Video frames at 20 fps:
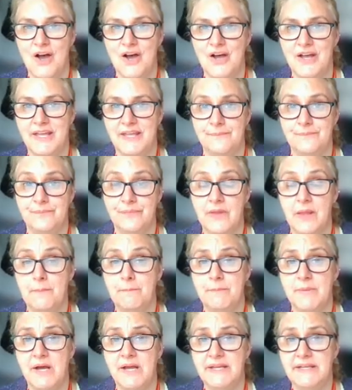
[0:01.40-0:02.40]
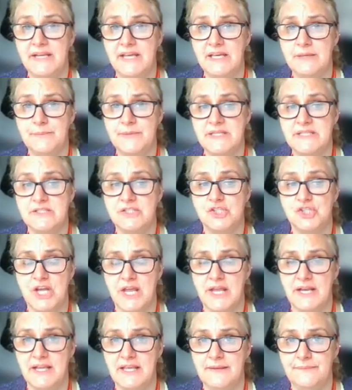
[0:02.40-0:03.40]
Hi, my name is
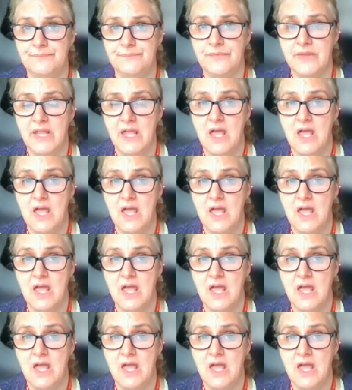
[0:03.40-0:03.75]
Jenny,